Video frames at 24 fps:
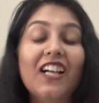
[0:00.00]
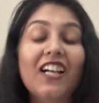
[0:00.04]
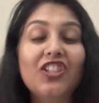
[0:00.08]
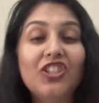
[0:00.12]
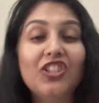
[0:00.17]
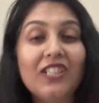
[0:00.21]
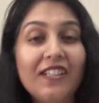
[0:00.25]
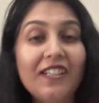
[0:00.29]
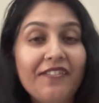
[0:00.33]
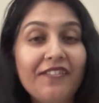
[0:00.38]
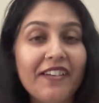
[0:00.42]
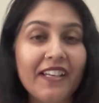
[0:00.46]

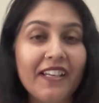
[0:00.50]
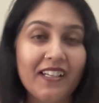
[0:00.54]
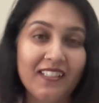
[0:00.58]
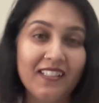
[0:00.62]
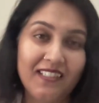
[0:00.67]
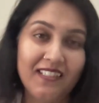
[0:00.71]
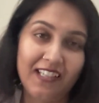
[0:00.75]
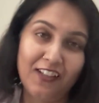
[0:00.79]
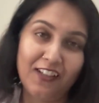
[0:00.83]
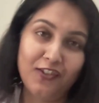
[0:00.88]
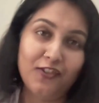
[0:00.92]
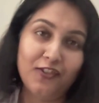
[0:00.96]
achieving a
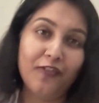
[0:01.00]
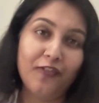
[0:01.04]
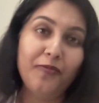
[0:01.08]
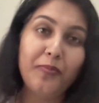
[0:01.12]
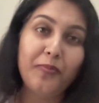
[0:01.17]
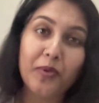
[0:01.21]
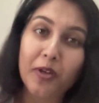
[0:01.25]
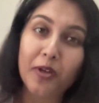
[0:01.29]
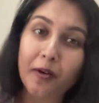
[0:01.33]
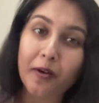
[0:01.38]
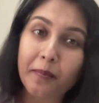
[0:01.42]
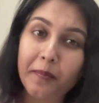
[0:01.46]
sense
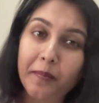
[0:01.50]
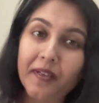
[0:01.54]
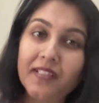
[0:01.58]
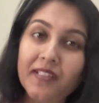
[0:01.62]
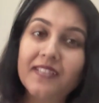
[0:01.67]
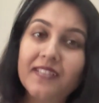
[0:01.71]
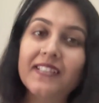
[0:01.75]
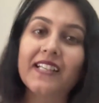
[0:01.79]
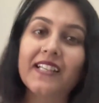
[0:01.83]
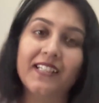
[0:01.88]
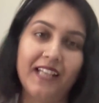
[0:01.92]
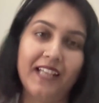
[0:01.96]
of
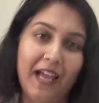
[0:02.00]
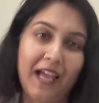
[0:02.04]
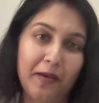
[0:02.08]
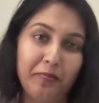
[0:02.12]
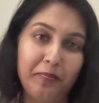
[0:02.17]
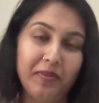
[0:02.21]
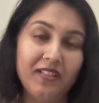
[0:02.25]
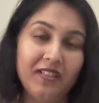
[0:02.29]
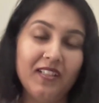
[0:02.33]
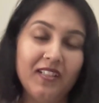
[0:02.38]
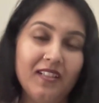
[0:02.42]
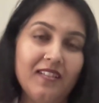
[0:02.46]
purpose and
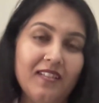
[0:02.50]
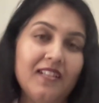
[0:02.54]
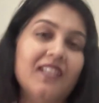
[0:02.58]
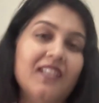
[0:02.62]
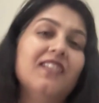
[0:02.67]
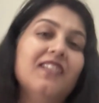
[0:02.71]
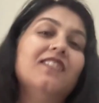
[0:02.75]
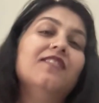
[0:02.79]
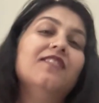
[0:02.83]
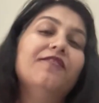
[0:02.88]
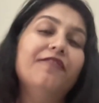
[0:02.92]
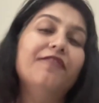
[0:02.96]
happiness
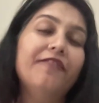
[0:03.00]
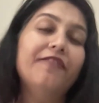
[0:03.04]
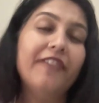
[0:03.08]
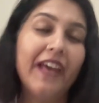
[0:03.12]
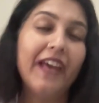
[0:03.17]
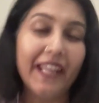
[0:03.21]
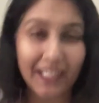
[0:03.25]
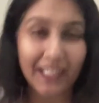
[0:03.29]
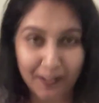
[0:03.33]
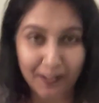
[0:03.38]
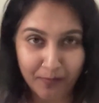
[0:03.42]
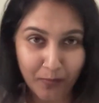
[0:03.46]
is
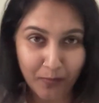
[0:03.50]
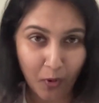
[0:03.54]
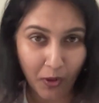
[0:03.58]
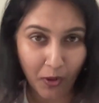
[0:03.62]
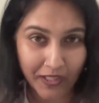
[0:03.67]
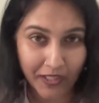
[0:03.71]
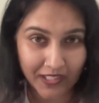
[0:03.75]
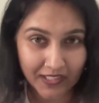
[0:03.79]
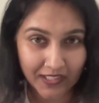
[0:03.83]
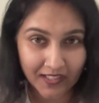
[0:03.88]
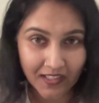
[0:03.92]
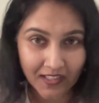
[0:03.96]
very
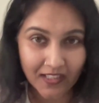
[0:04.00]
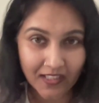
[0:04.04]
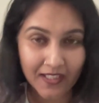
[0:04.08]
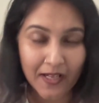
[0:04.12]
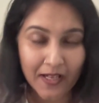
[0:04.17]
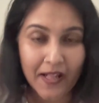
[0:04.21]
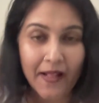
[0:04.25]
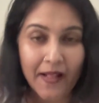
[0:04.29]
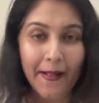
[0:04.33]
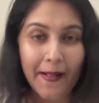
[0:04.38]
important.